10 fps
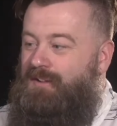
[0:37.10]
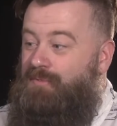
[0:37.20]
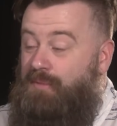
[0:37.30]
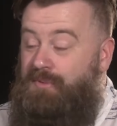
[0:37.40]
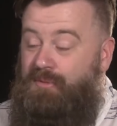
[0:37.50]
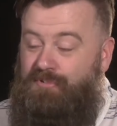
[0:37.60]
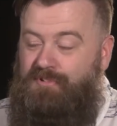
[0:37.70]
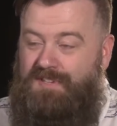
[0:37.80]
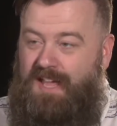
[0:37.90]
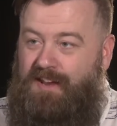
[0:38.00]
Well, I'm an
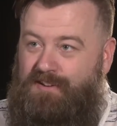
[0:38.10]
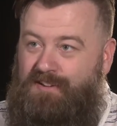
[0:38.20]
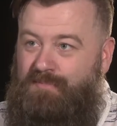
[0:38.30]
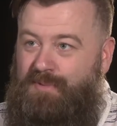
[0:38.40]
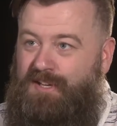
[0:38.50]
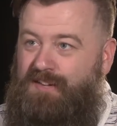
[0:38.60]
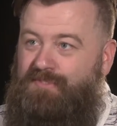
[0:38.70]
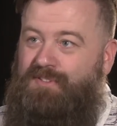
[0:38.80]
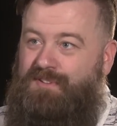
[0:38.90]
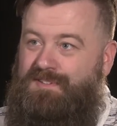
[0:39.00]
immigrant to Canada. I've been here
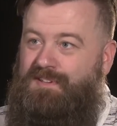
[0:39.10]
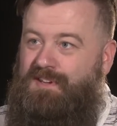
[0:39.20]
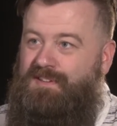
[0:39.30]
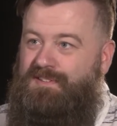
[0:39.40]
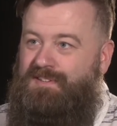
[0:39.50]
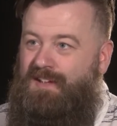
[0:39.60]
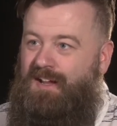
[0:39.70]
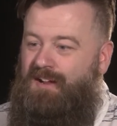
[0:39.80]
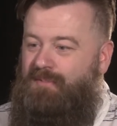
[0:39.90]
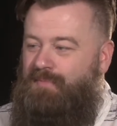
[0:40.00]
for 13 years.
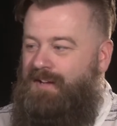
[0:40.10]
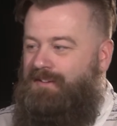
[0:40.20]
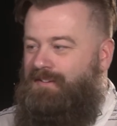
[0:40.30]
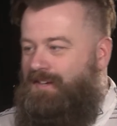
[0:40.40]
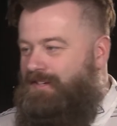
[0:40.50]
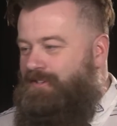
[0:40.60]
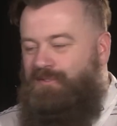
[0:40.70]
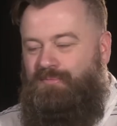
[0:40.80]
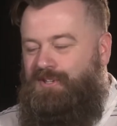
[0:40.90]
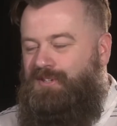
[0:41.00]
And like, you
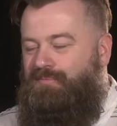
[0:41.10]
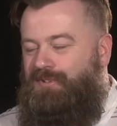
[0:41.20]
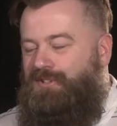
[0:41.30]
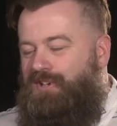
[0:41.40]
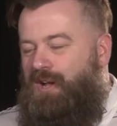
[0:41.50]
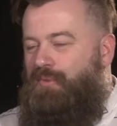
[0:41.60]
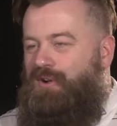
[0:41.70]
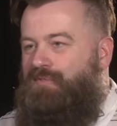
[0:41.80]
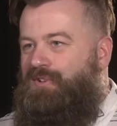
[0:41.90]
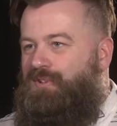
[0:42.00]
know, when you come
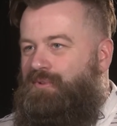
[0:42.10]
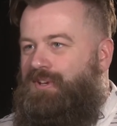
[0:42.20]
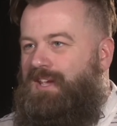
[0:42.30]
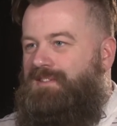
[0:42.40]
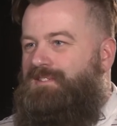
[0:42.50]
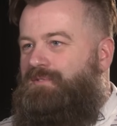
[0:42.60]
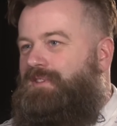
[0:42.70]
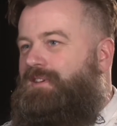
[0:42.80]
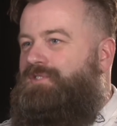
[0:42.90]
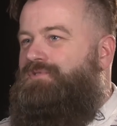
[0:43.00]
over, you want to get to know
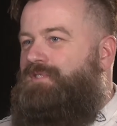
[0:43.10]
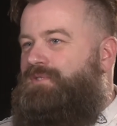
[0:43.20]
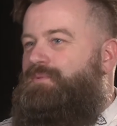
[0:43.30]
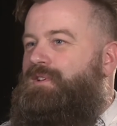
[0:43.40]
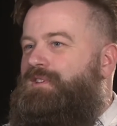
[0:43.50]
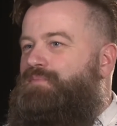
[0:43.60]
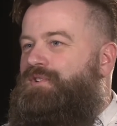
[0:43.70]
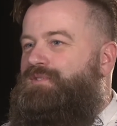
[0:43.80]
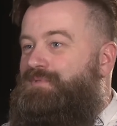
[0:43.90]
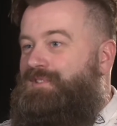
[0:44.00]
the industry as quickly as
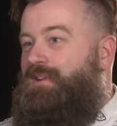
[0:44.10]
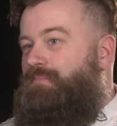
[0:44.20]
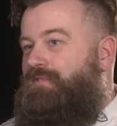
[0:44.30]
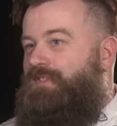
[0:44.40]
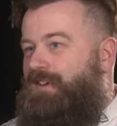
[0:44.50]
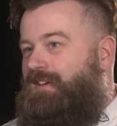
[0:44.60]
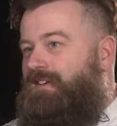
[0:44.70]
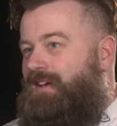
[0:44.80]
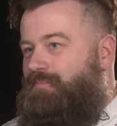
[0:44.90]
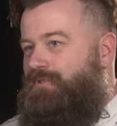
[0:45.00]
possible to help you fit in,
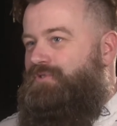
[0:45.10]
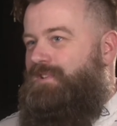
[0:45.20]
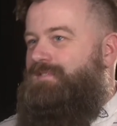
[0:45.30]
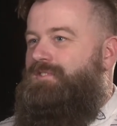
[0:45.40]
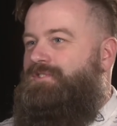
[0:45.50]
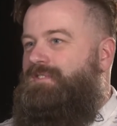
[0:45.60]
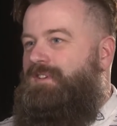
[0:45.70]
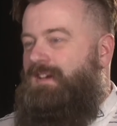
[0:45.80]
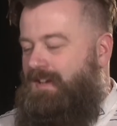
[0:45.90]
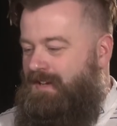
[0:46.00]
help you transition.
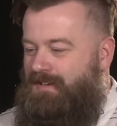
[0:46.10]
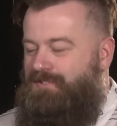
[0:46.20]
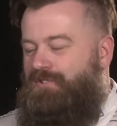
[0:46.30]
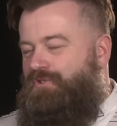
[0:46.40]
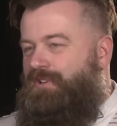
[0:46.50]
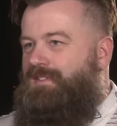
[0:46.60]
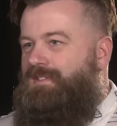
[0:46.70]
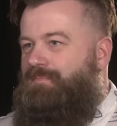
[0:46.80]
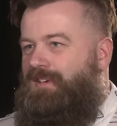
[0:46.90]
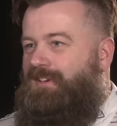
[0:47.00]
So joining
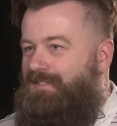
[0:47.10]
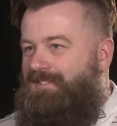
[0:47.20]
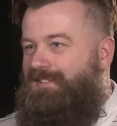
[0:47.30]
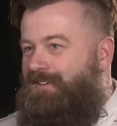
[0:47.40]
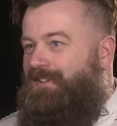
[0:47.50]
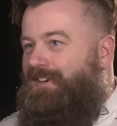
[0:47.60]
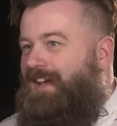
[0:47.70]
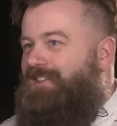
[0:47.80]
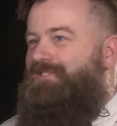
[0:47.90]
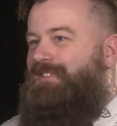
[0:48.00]
something as, you know, a
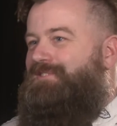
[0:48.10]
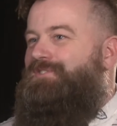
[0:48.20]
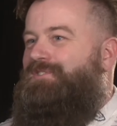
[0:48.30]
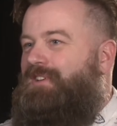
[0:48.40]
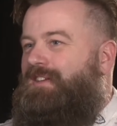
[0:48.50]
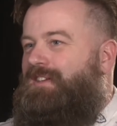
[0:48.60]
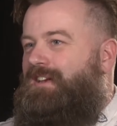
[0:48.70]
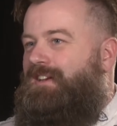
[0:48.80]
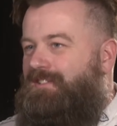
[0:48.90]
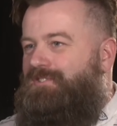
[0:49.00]
national institute like the
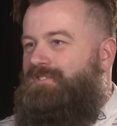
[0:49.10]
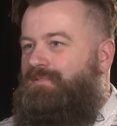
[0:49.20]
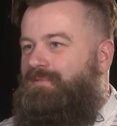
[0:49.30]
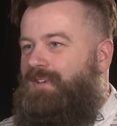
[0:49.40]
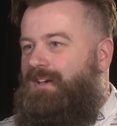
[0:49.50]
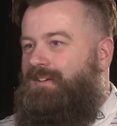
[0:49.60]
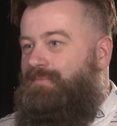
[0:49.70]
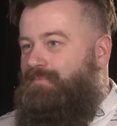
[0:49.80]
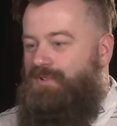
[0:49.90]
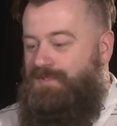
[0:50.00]
Canadian Institute
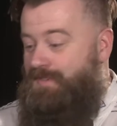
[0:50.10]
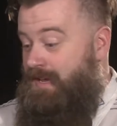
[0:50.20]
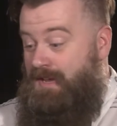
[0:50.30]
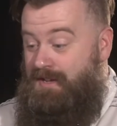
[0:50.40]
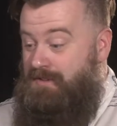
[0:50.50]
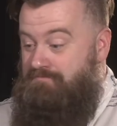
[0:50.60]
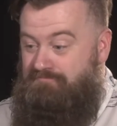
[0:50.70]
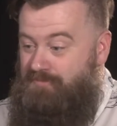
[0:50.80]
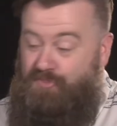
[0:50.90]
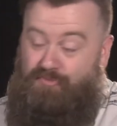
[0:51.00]
was
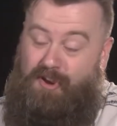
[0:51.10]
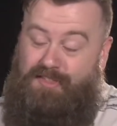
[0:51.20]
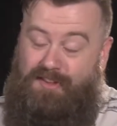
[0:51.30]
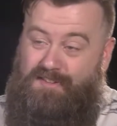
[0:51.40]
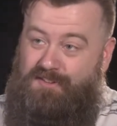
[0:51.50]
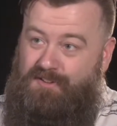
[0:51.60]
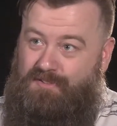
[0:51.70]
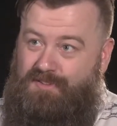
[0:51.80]
the right thing to do.